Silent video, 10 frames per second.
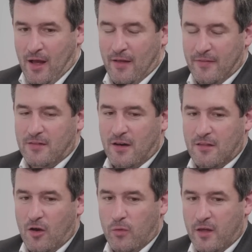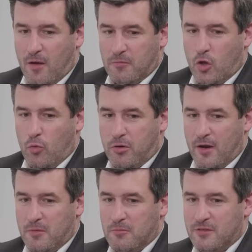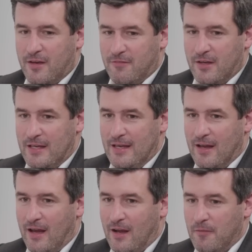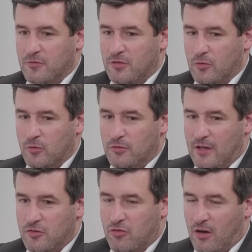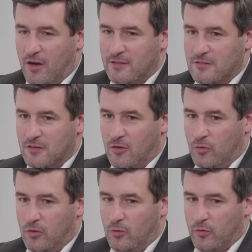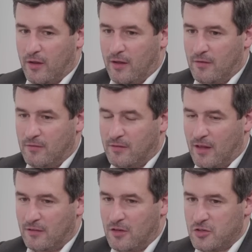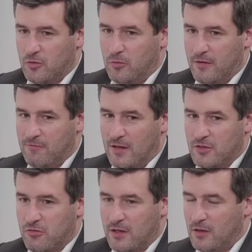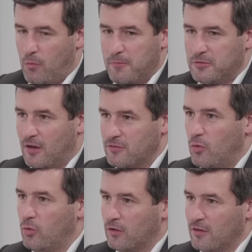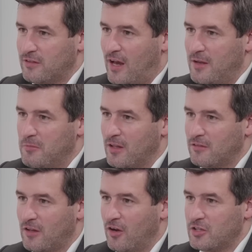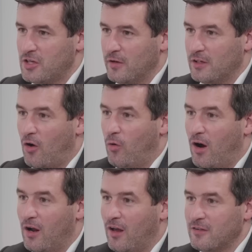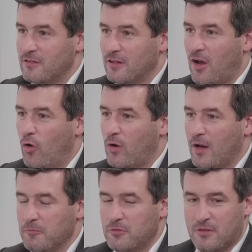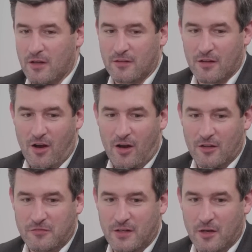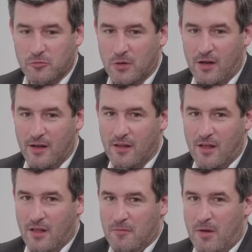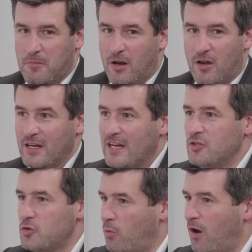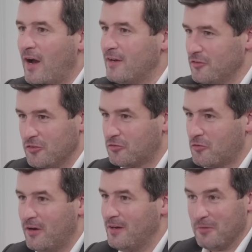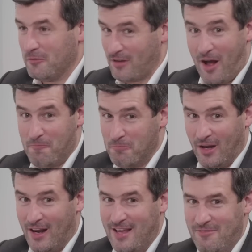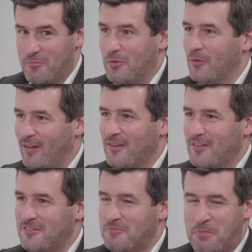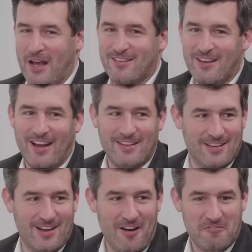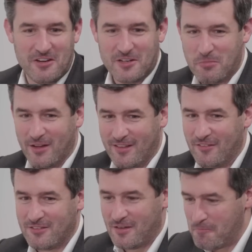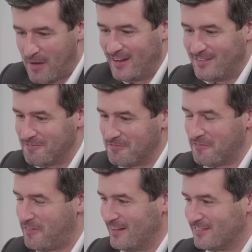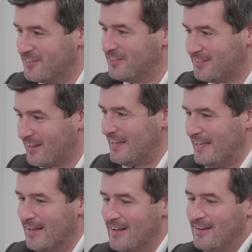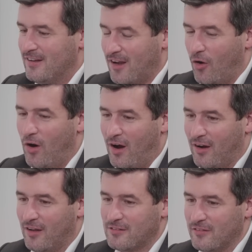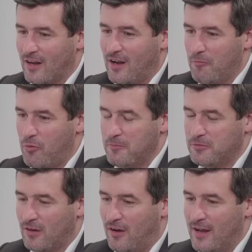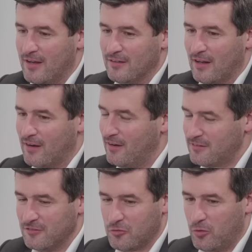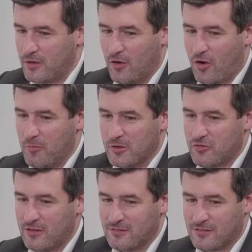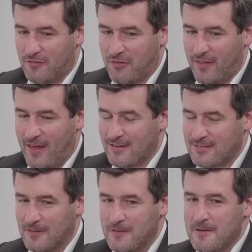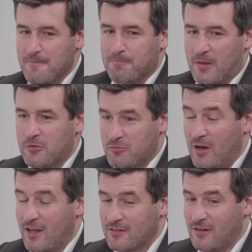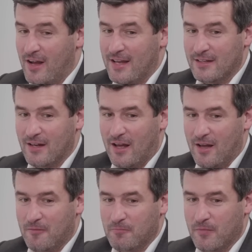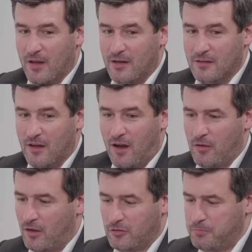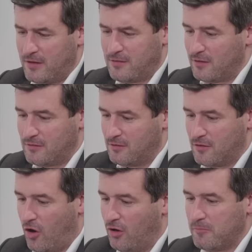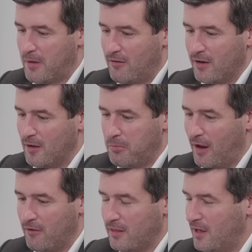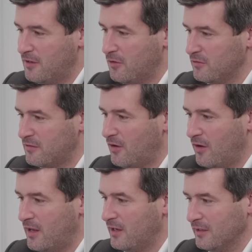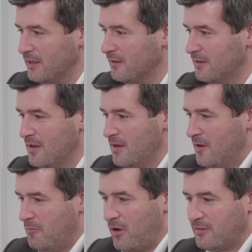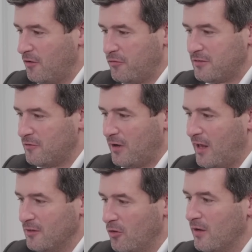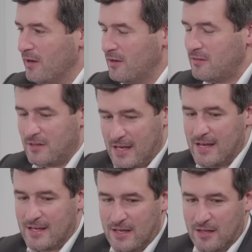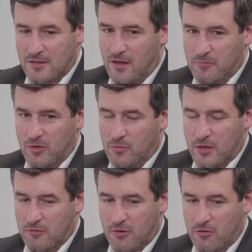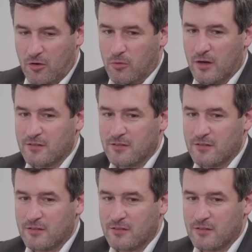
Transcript: And they did a deal with a company called Premium TV to centralise all their digital inventory, and the websites all looked the same, and they started showing goal highlights. And the goal clips, the highlights videos were like, maybe like an inch wide on your screen, but it was unbelievable, this pixelated coverage. But it was amazing that fans could see goal highlights on their club website and they could listen to audio commentaries and stuff like that. So it was really exciting. And I just basically collared Barry at a Player of the Year do and said, "Oh, I hear you need a press officer for Leyton Orient." And he said, yeah, we're going to recruit one.